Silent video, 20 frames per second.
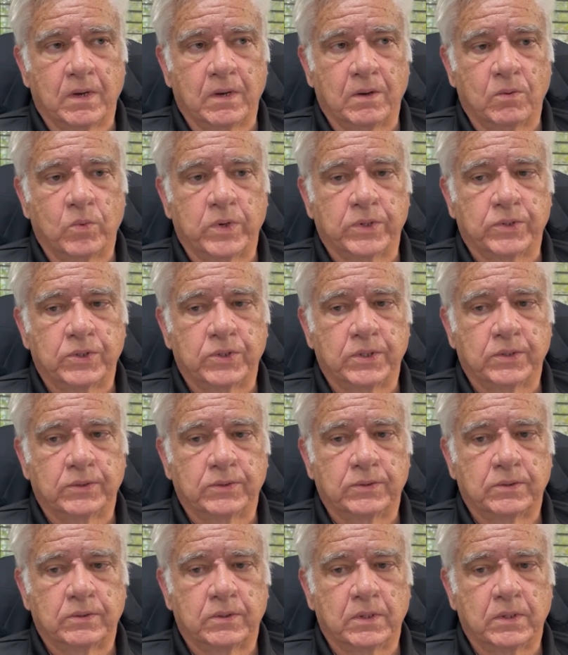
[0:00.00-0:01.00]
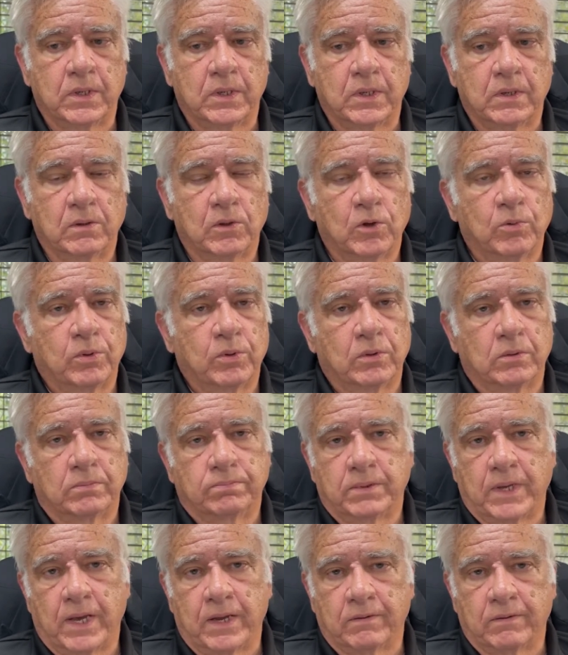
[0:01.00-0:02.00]
which is the global
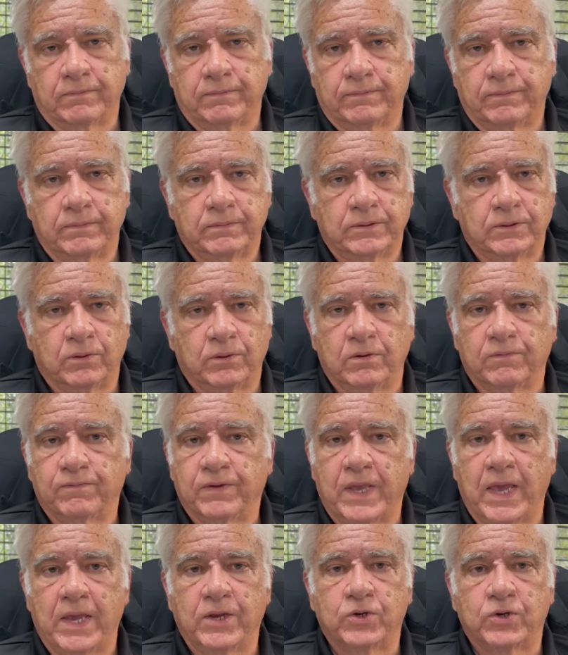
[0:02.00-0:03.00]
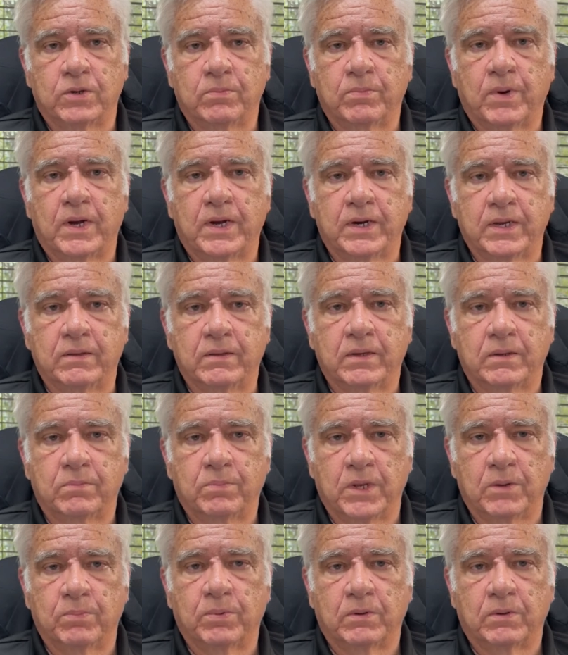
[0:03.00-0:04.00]
kind of certification body that
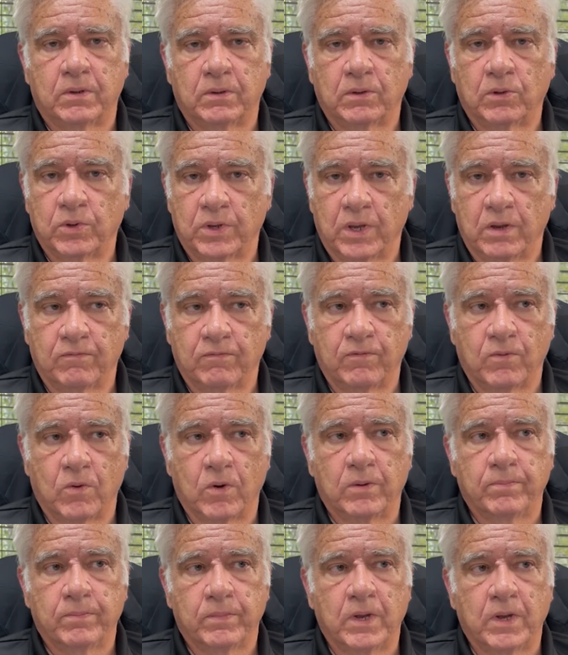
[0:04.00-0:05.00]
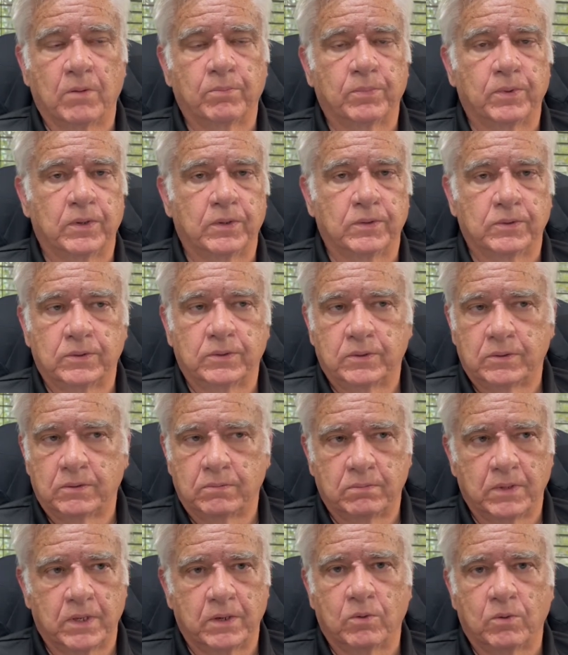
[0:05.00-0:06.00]
people are looking for, companies
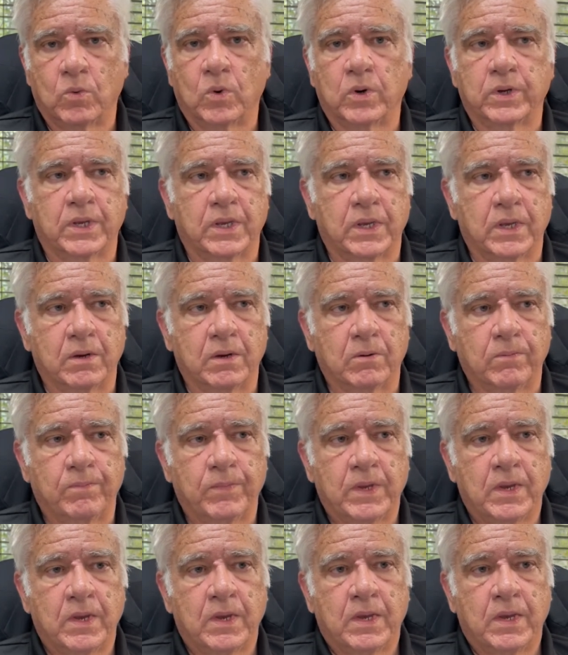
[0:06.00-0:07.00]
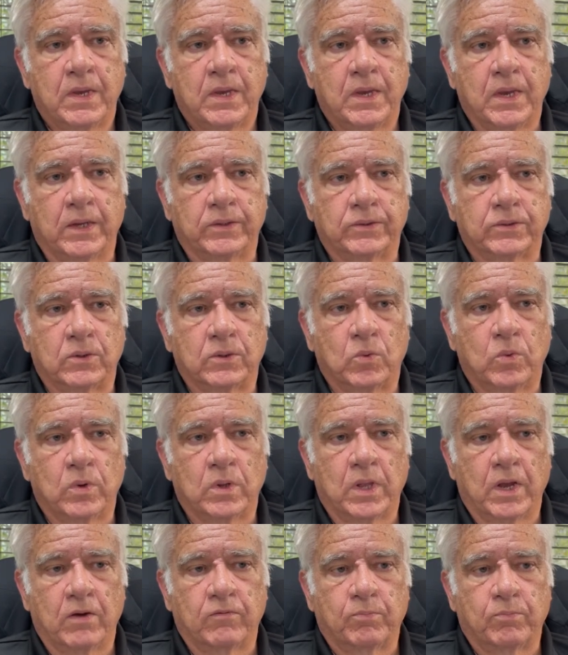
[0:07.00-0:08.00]
that are working here. And so
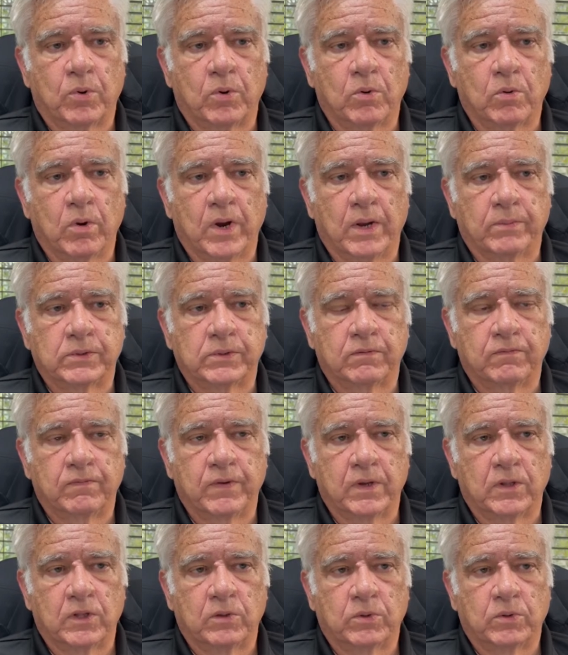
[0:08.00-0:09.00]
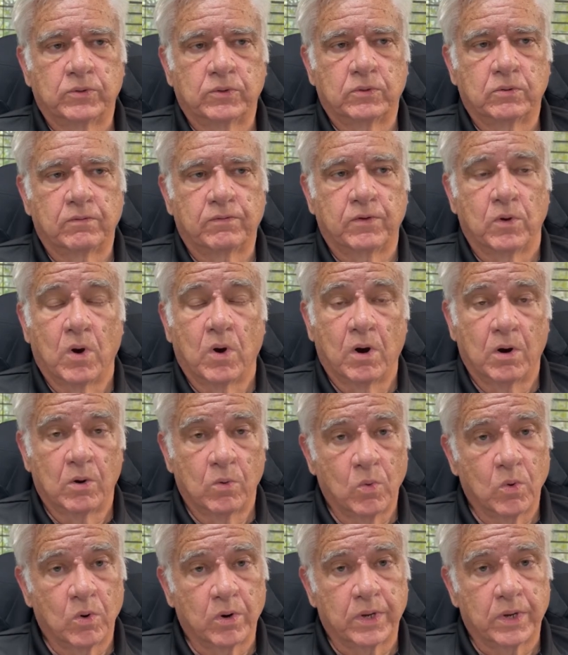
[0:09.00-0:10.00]
we'll have programs available. So if you are
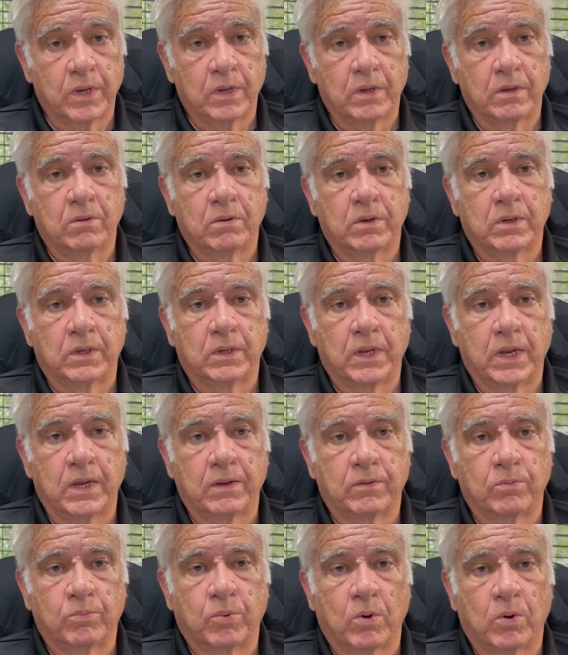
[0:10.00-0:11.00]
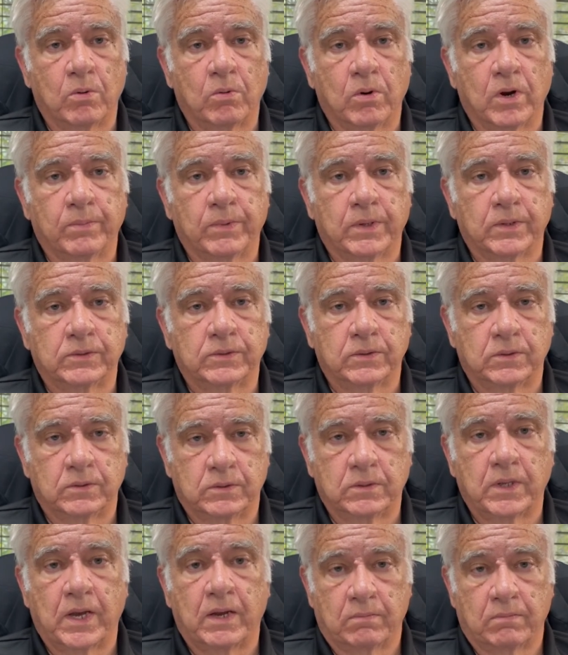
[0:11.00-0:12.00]
working, you can take the program because
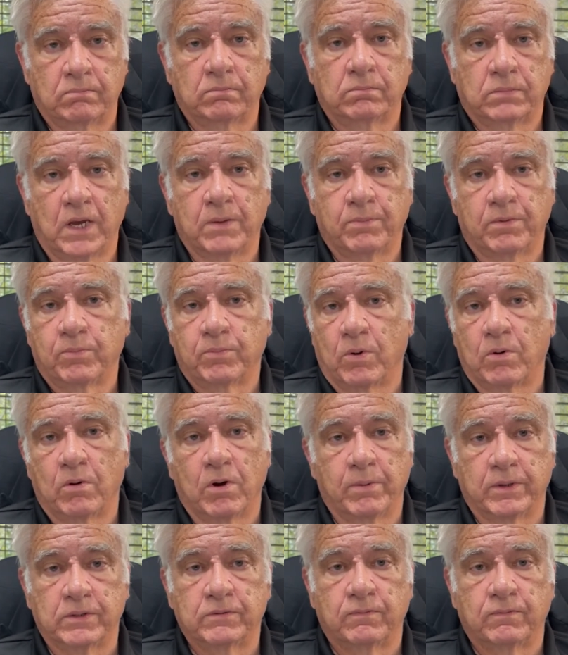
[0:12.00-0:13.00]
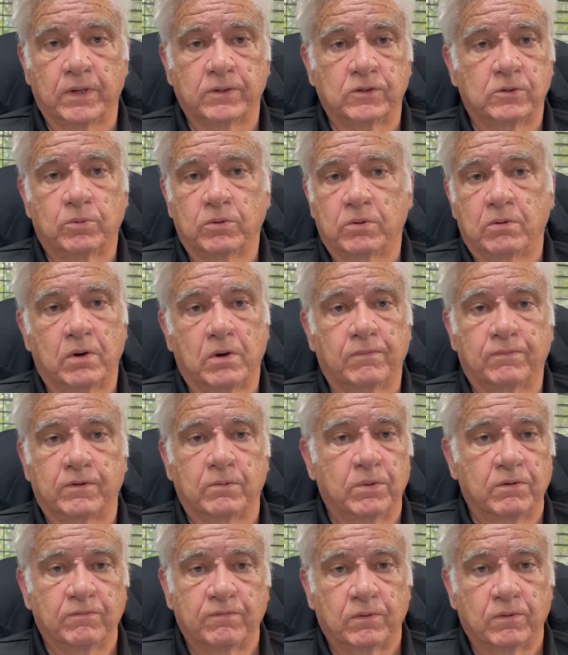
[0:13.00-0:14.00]
it's that type of program. It's flexible. You don't have to
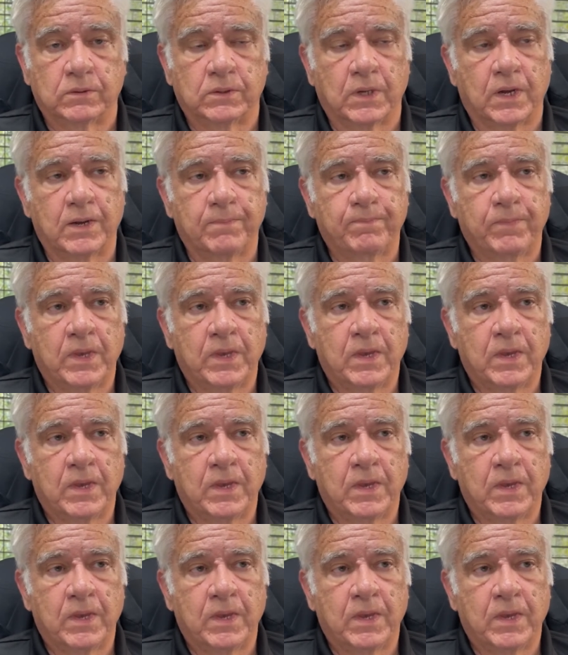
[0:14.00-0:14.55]
be full-time.